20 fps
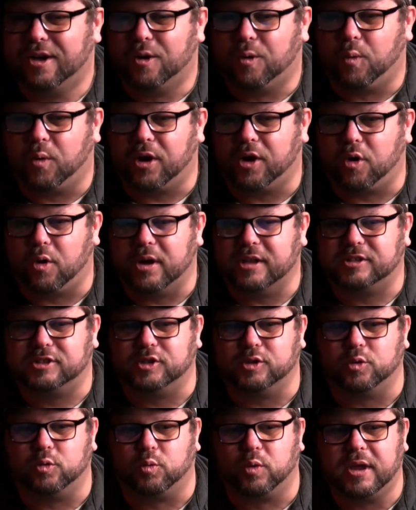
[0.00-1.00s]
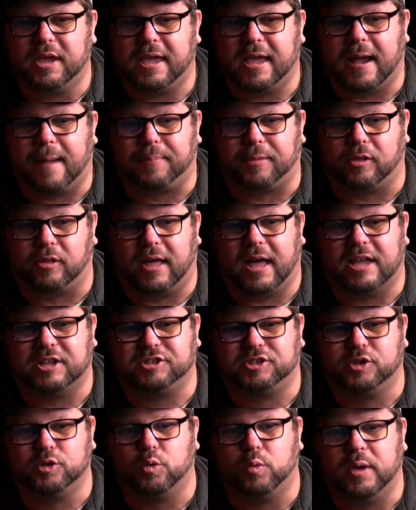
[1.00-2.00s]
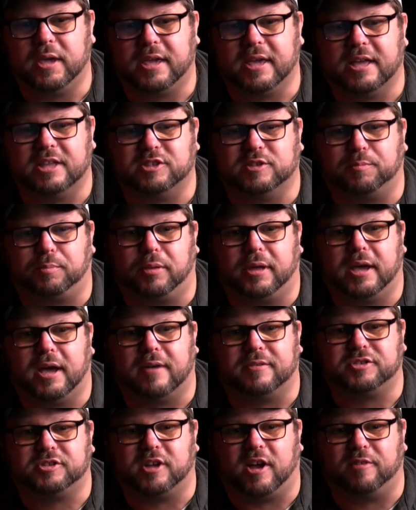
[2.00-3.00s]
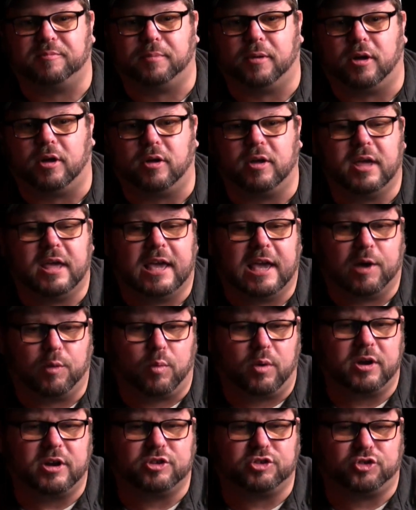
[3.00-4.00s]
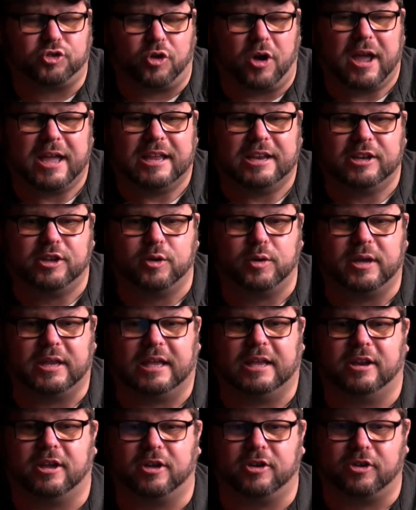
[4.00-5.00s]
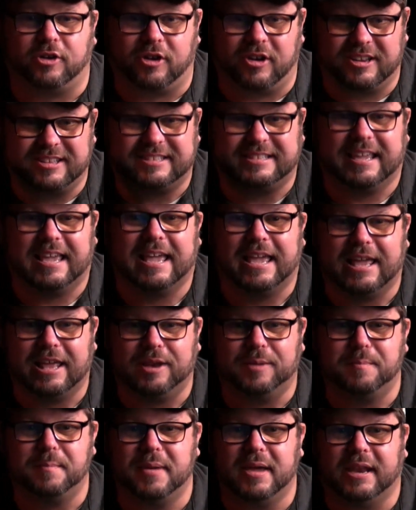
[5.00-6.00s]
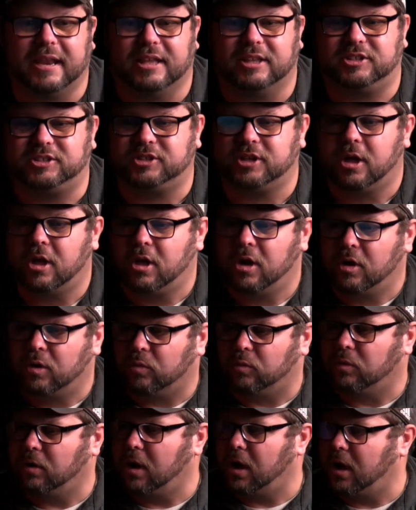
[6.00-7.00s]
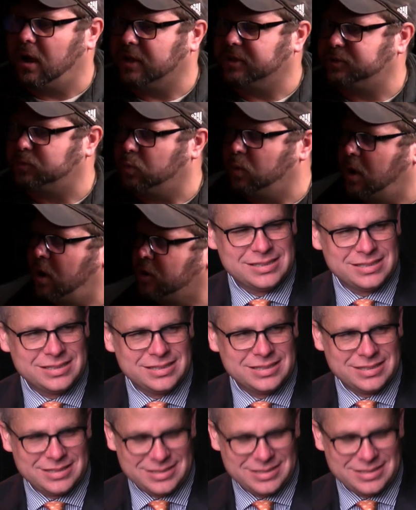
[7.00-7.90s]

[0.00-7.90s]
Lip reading: We're going to recap the last 2 weekends of playoff softball, and we're going to try and do it in under 10 minutes. Ross, welcome.